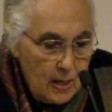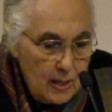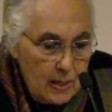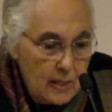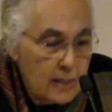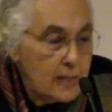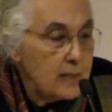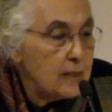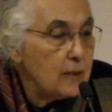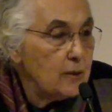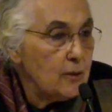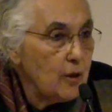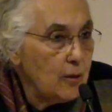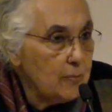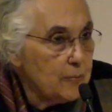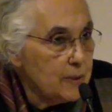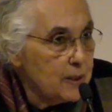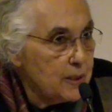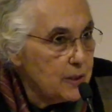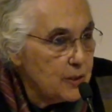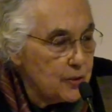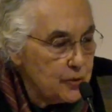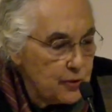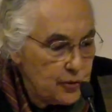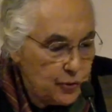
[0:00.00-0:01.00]

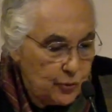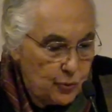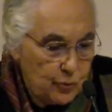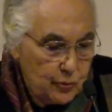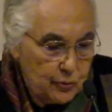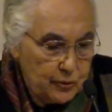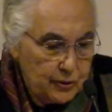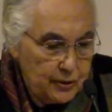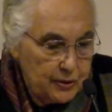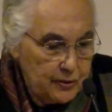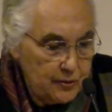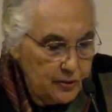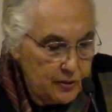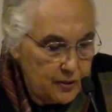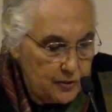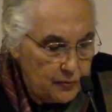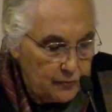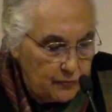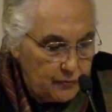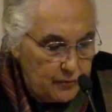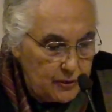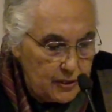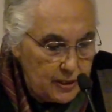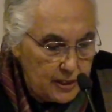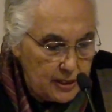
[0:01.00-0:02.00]
Economic historians
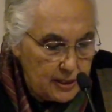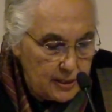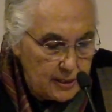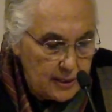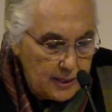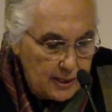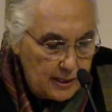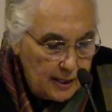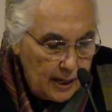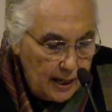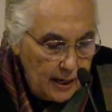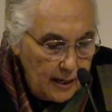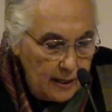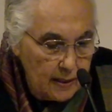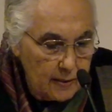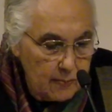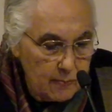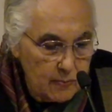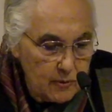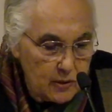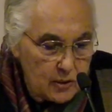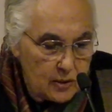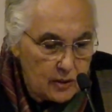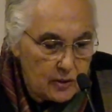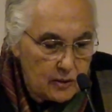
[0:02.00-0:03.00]
of recent
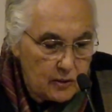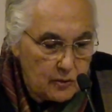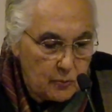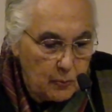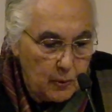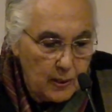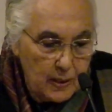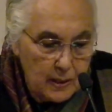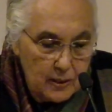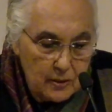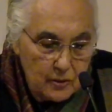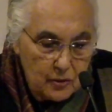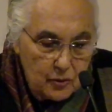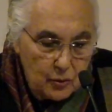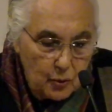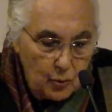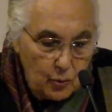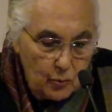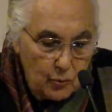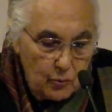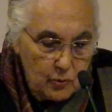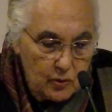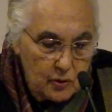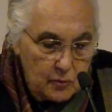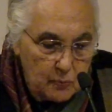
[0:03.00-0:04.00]
times, as well as
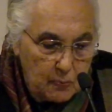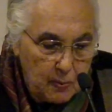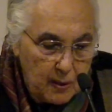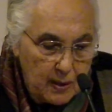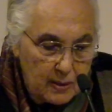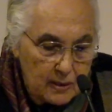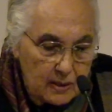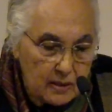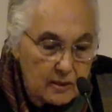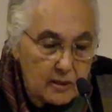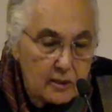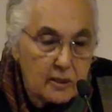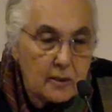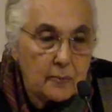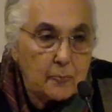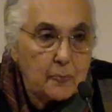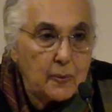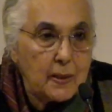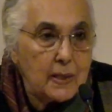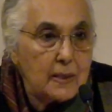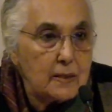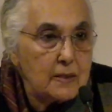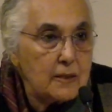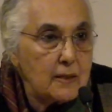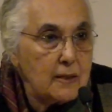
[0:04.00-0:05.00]
those
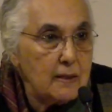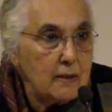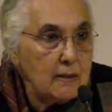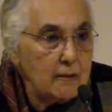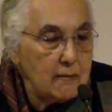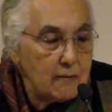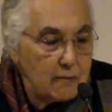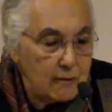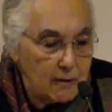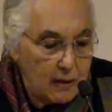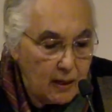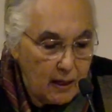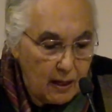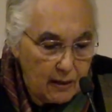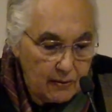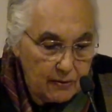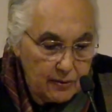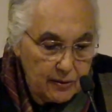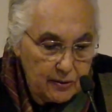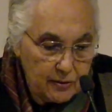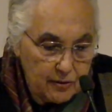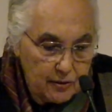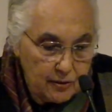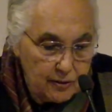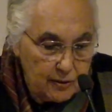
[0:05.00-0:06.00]
participating in the
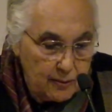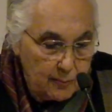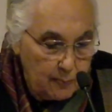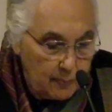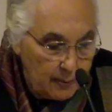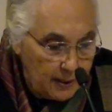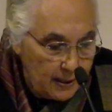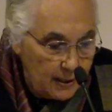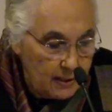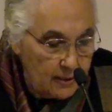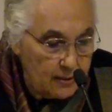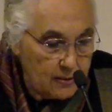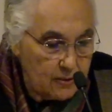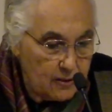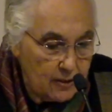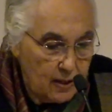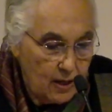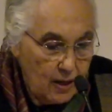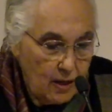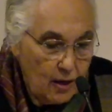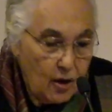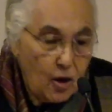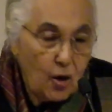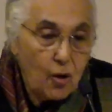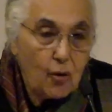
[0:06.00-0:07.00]
current debate
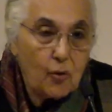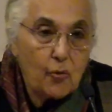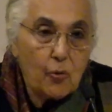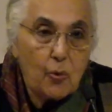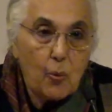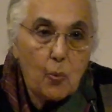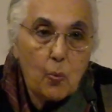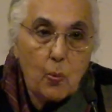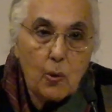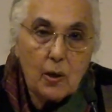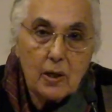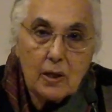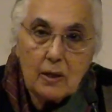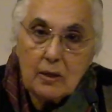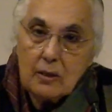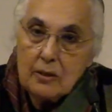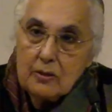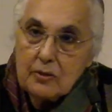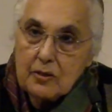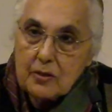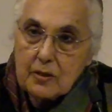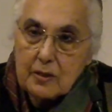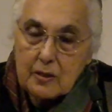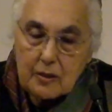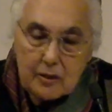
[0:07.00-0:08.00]
on the world
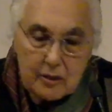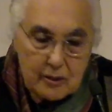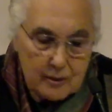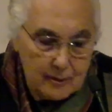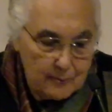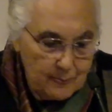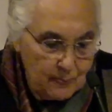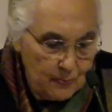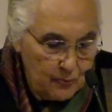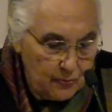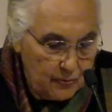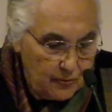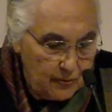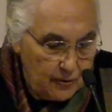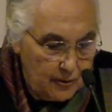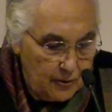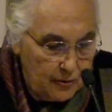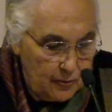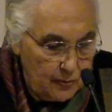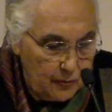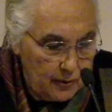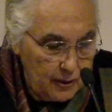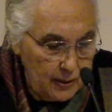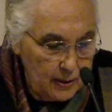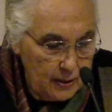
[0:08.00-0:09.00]
system
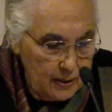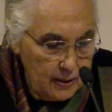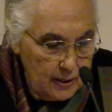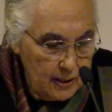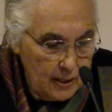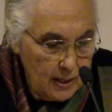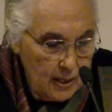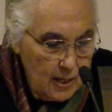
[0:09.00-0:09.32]
theory,